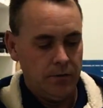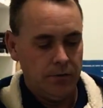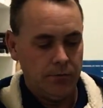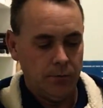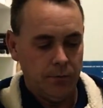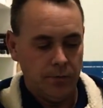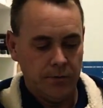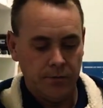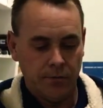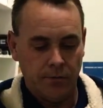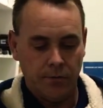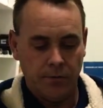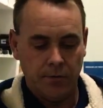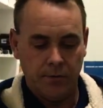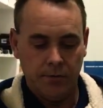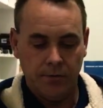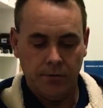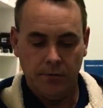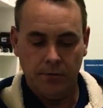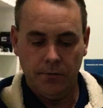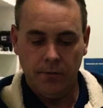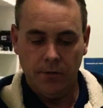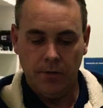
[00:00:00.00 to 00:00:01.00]
So as
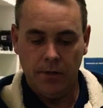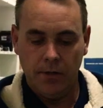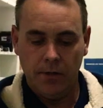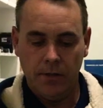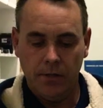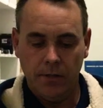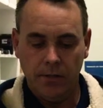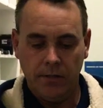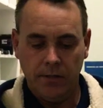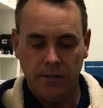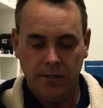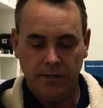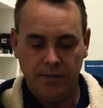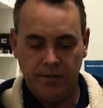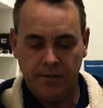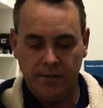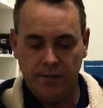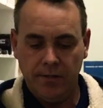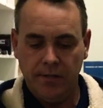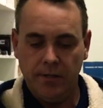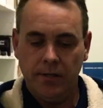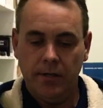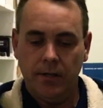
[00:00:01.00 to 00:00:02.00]
you can clearly
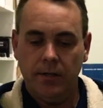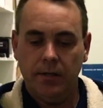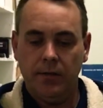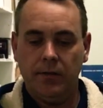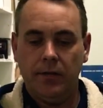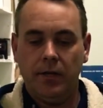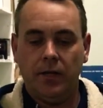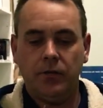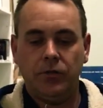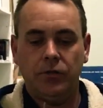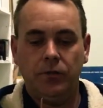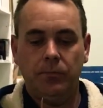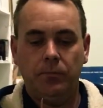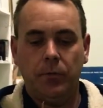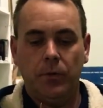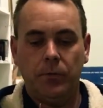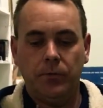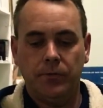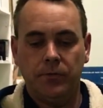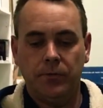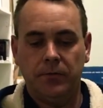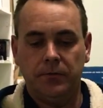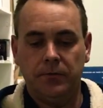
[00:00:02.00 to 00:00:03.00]
see, that's your
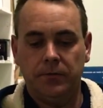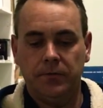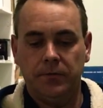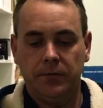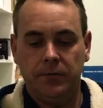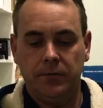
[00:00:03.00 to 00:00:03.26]
positive.